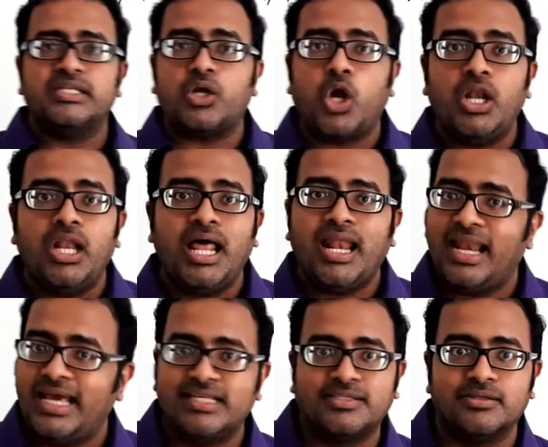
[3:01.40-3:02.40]
are all
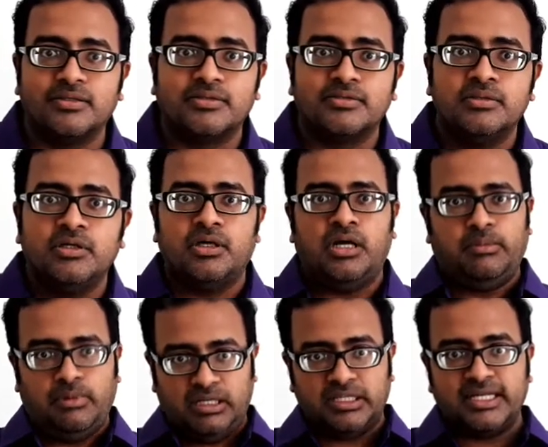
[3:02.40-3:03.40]
like surds.
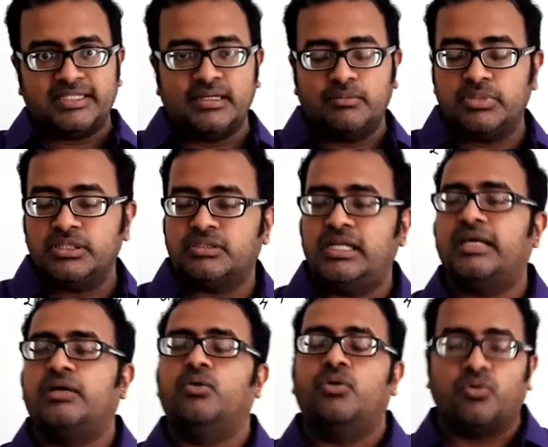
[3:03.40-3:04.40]
Other examples
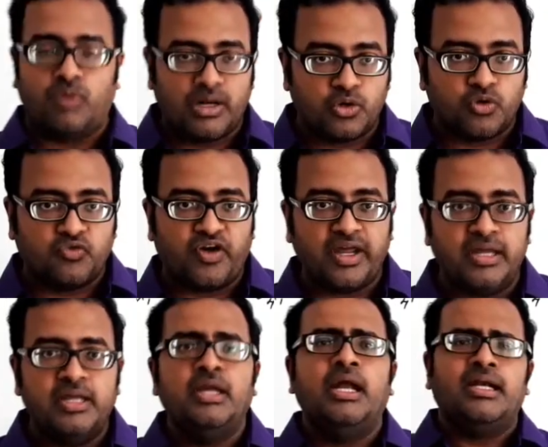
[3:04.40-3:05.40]
like 1 root
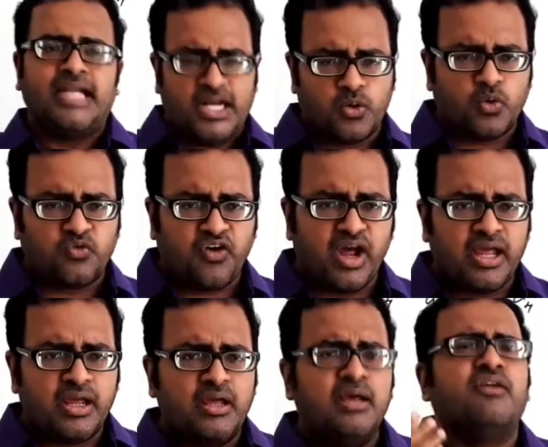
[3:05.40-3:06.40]
5, 10 root
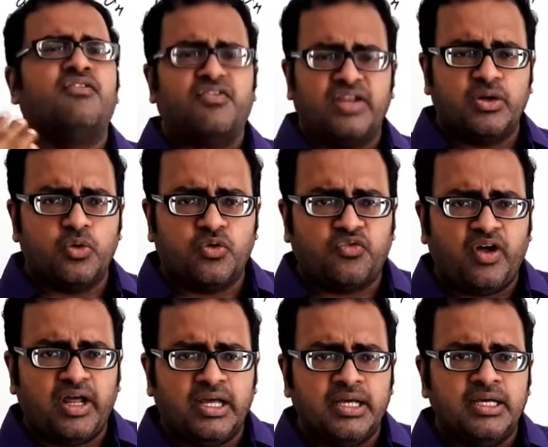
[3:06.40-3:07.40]
5, 15 root
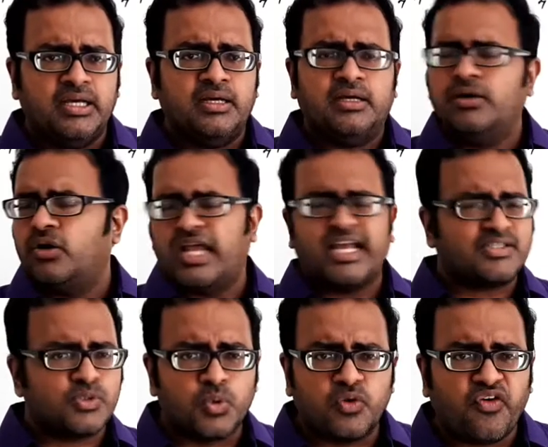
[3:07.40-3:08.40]
5 or x
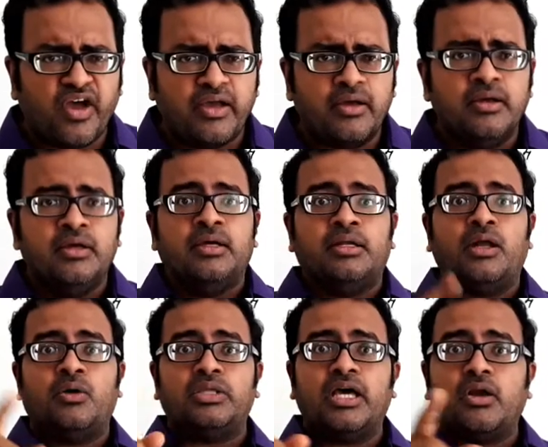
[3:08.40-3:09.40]
root 5.
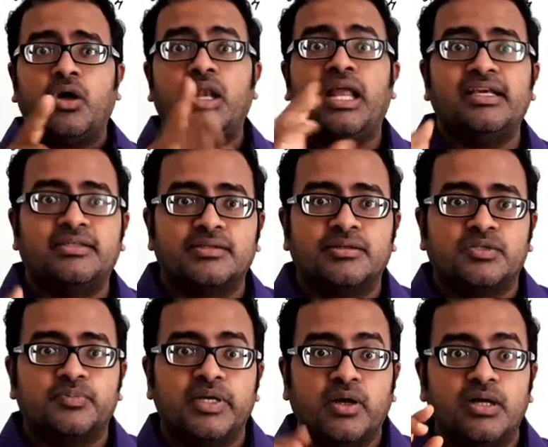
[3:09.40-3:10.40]
Now they are all like surds
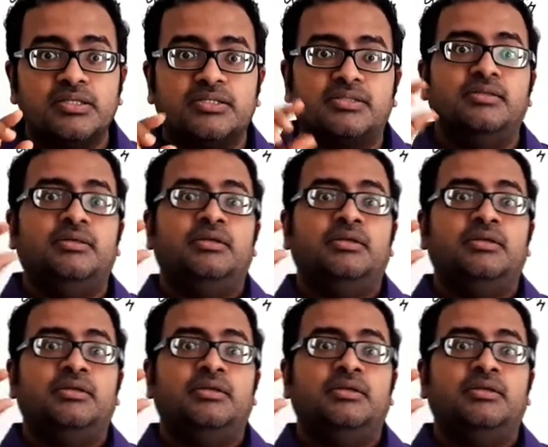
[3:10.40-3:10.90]
because